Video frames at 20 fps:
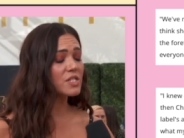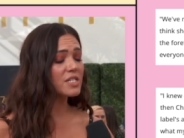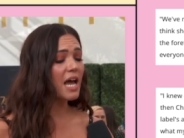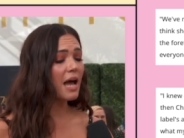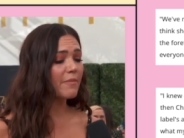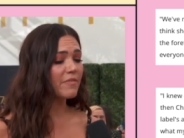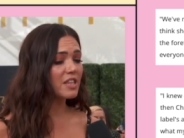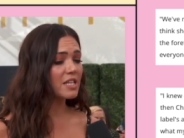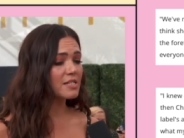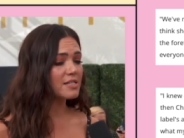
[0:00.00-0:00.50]
I
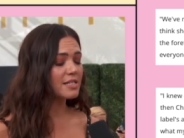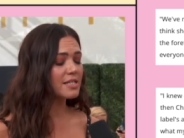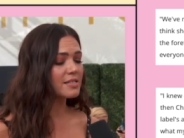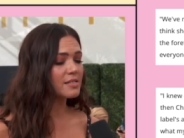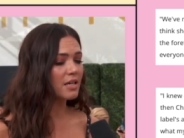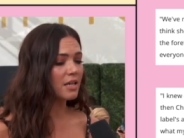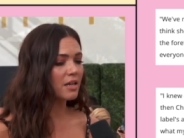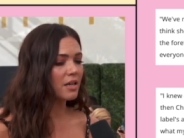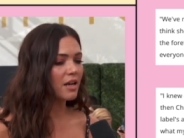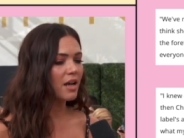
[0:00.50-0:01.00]
knew once
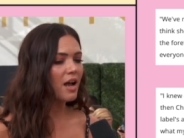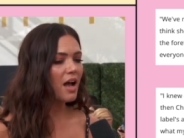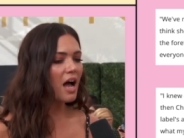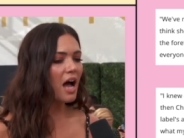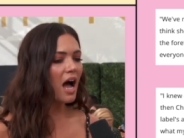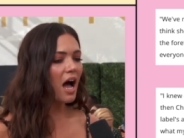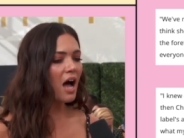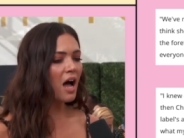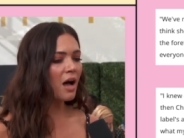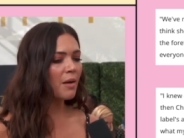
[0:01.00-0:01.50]
I had been
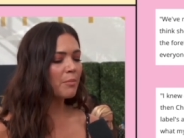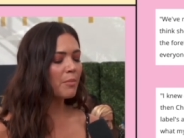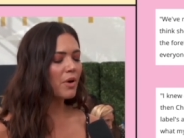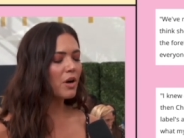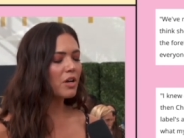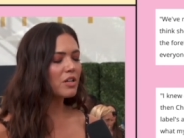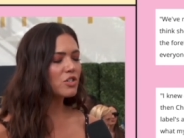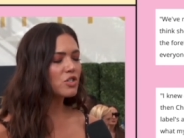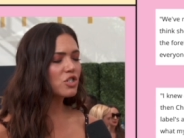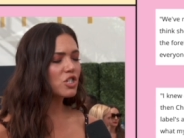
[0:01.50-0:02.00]
signed,
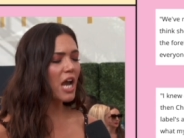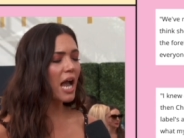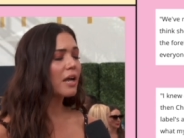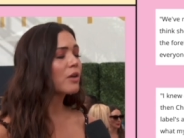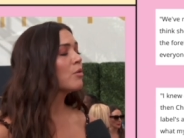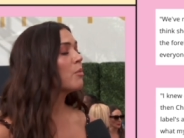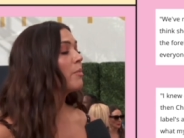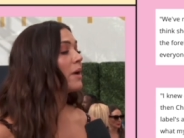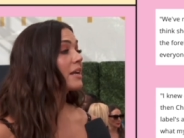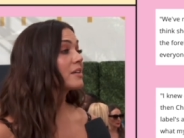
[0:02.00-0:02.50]
and once
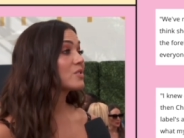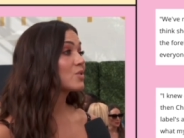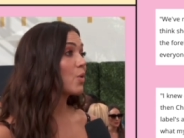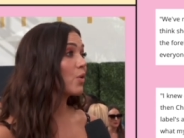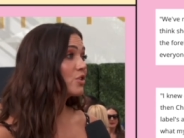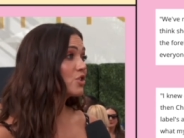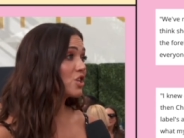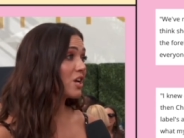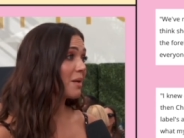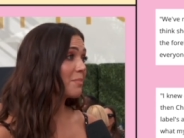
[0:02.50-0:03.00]
I was aware
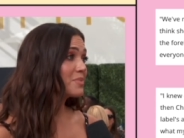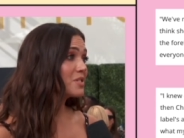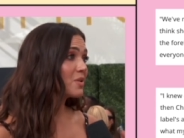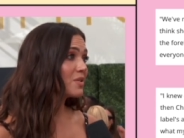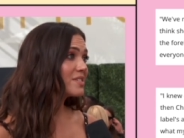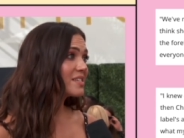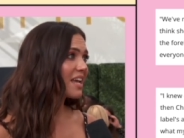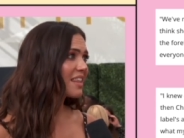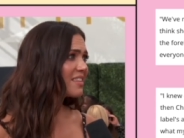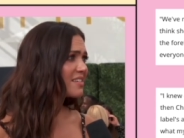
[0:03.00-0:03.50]
of
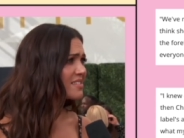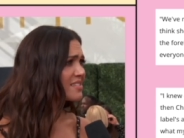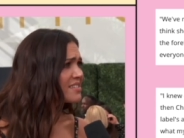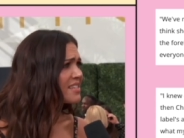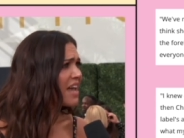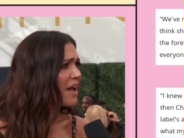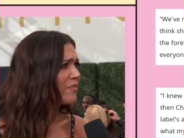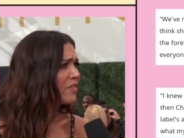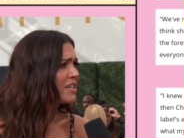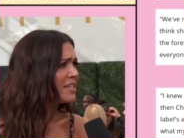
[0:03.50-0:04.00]
Britney, and then
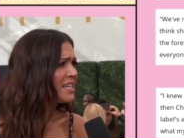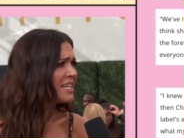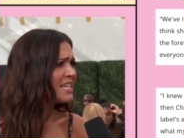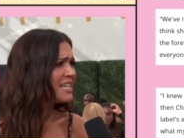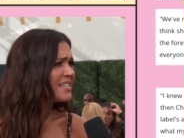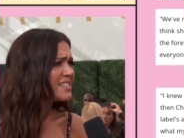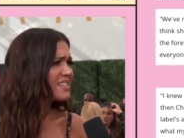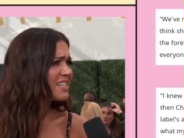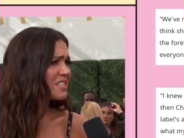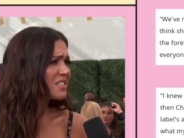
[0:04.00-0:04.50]
Christina
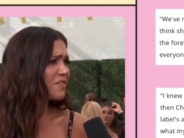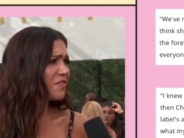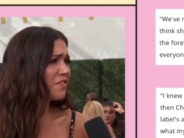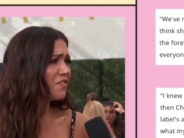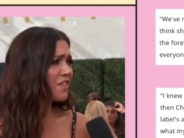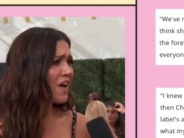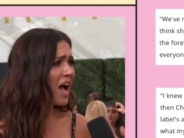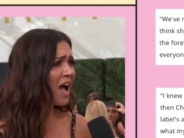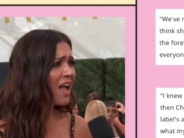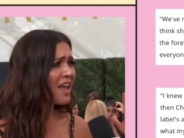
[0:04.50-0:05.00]
came out
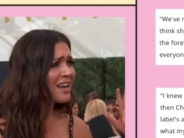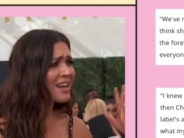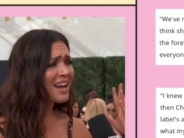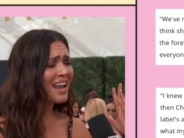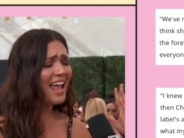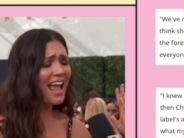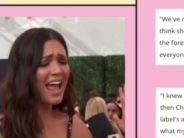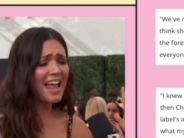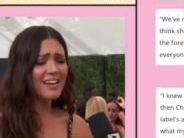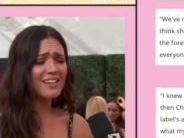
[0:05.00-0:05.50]
shortly
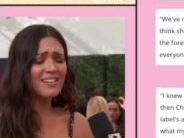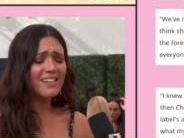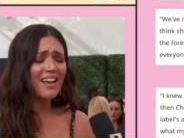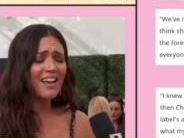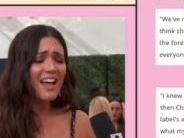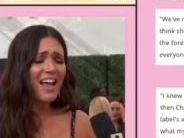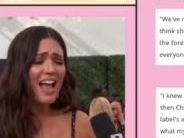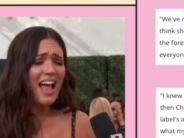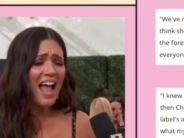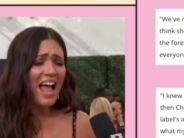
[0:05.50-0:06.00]
thereafter,
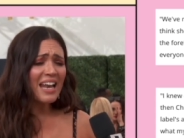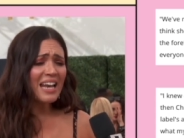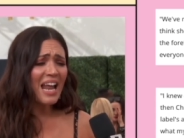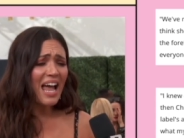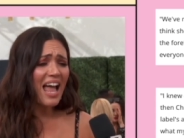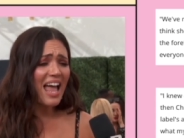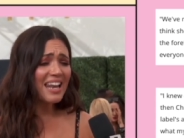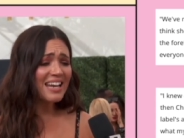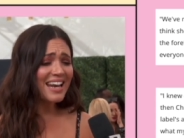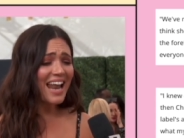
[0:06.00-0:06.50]

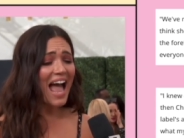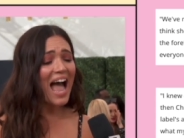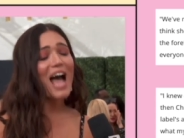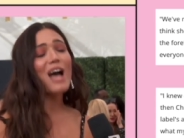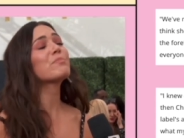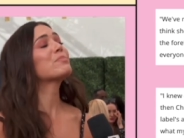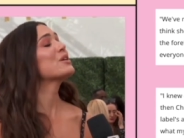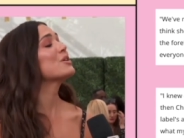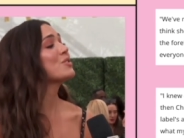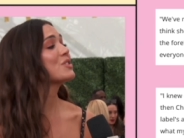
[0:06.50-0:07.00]
I knew I was
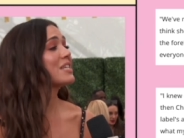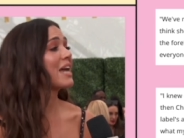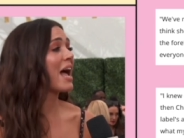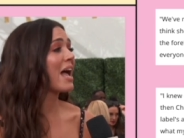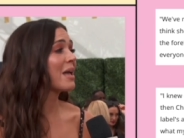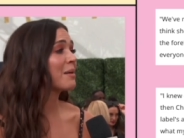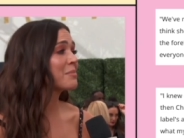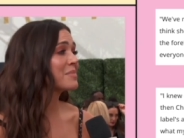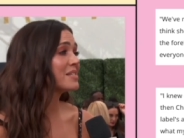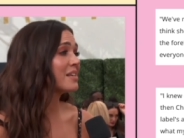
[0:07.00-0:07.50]
my
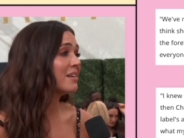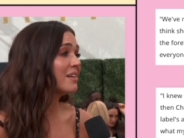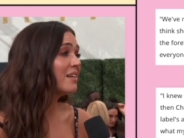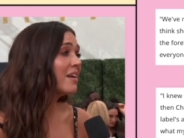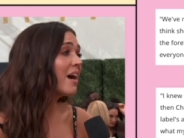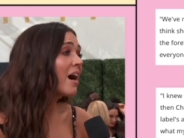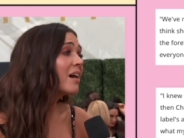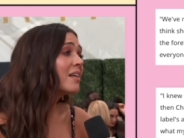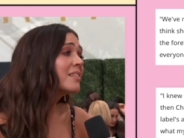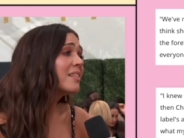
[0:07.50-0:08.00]
record
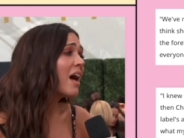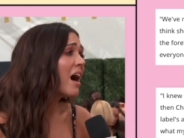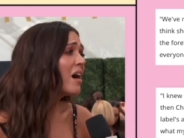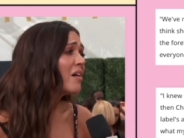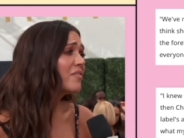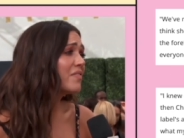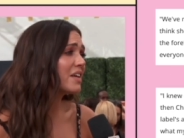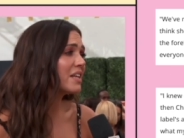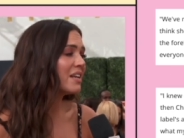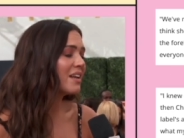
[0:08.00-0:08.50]
label's answer to
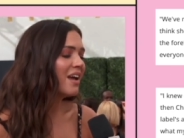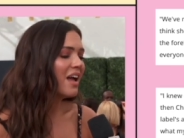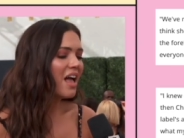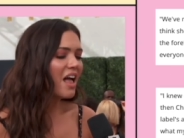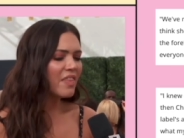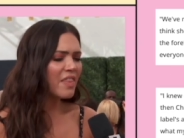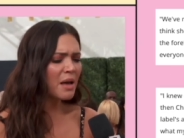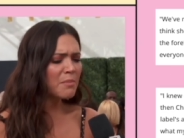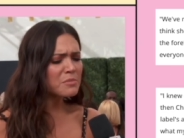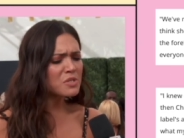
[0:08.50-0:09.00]
that.
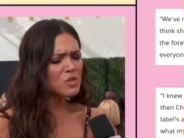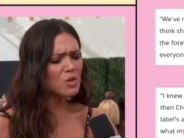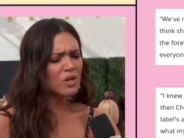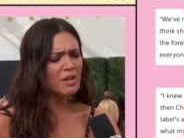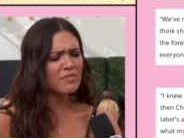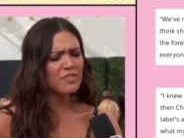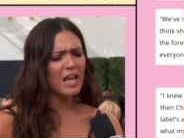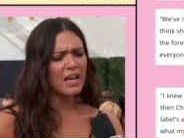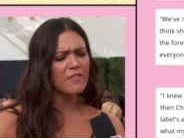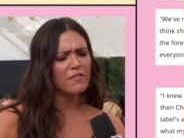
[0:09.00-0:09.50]

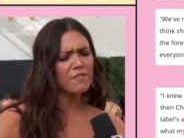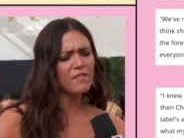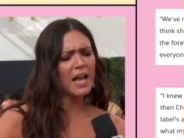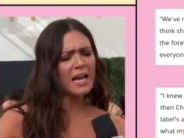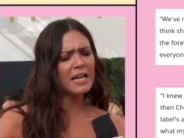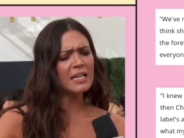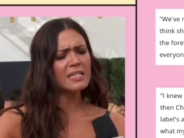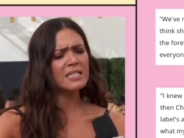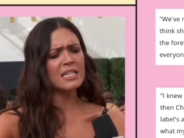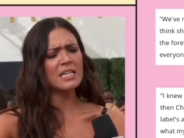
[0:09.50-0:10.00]
So I was
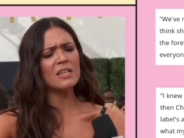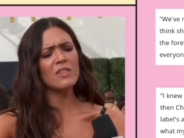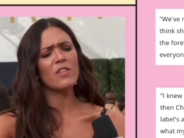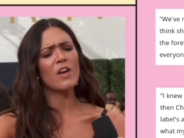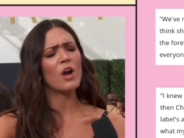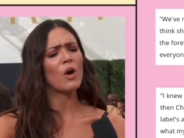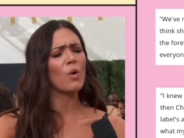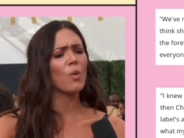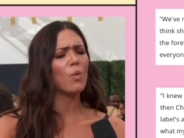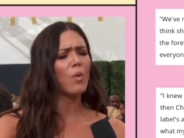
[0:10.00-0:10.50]
aware
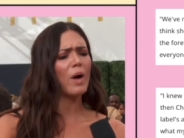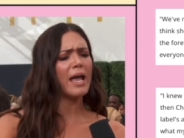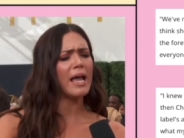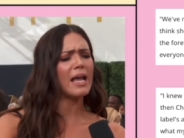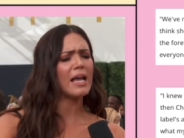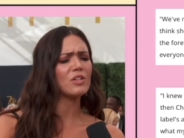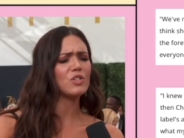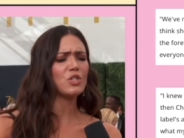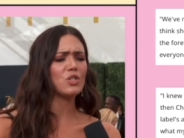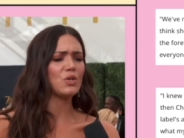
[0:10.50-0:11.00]
that that's what
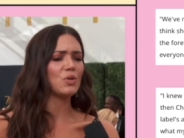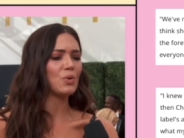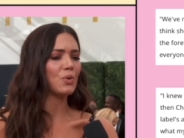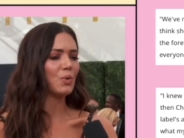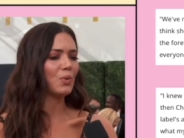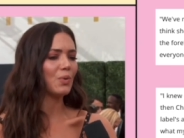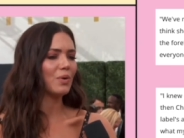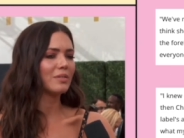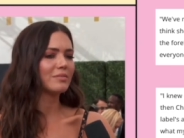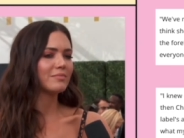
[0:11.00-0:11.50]
my record
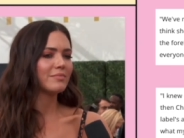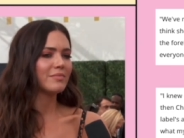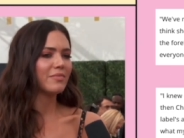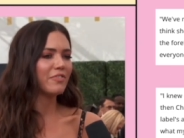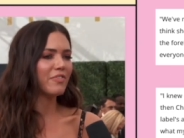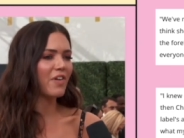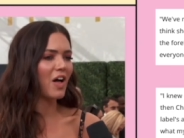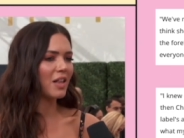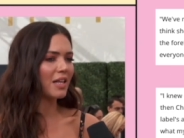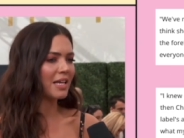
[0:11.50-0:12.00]
label was
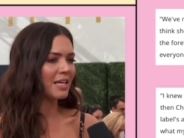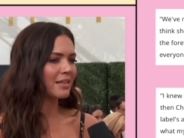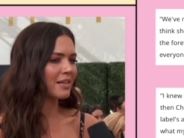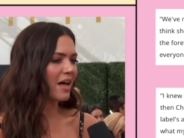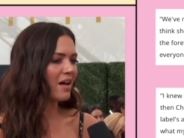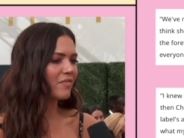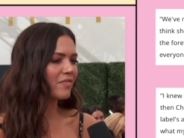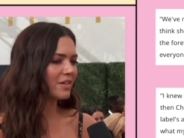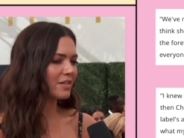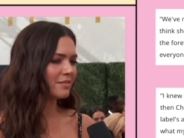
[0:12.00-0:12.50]
doing,
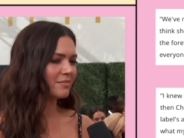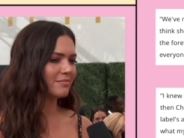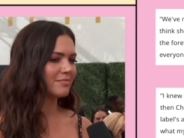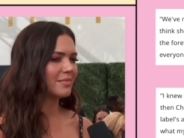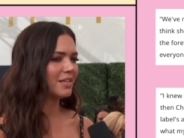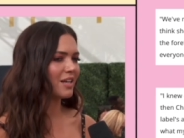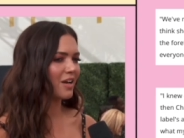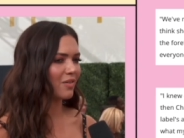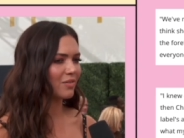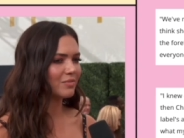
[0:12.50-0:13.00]
but I
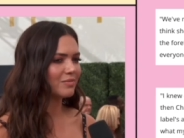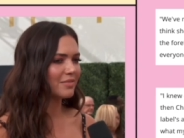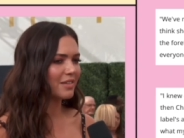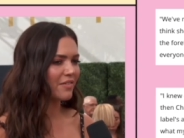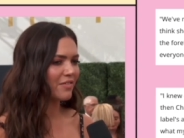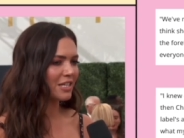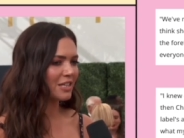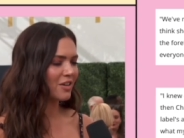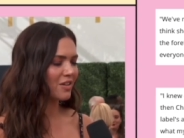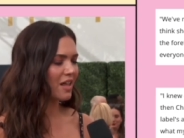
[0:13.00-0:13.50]
also
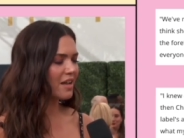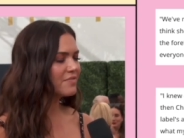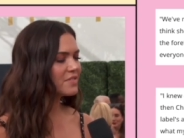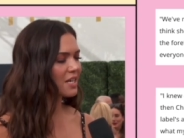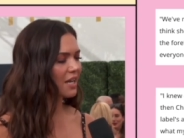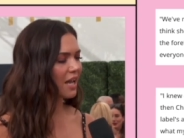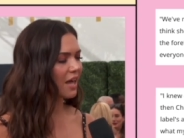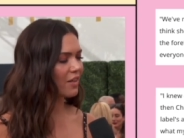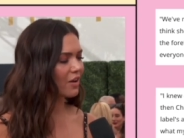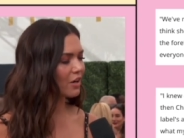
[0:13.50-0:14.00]
knew that I
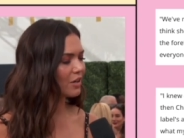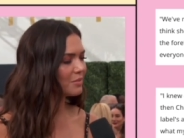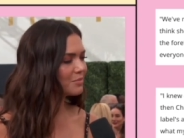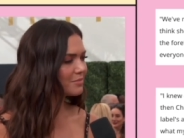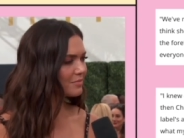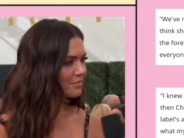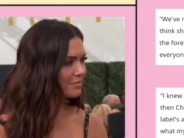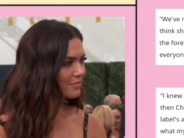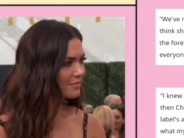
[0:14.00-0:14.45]
couldn't compete